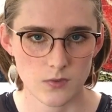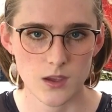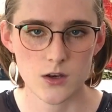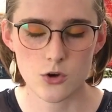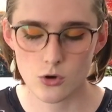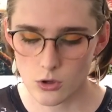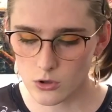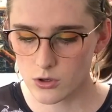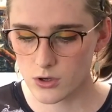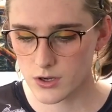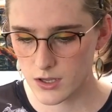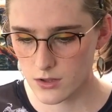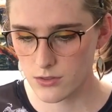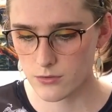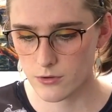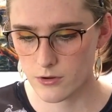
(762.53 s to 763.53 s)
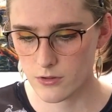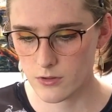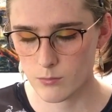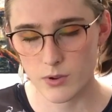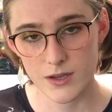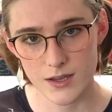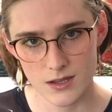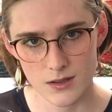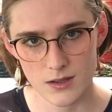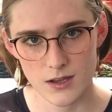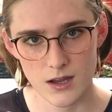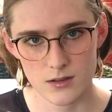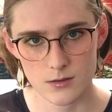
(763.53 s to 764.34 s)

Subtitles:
And you're not gonna get through to them by yelling at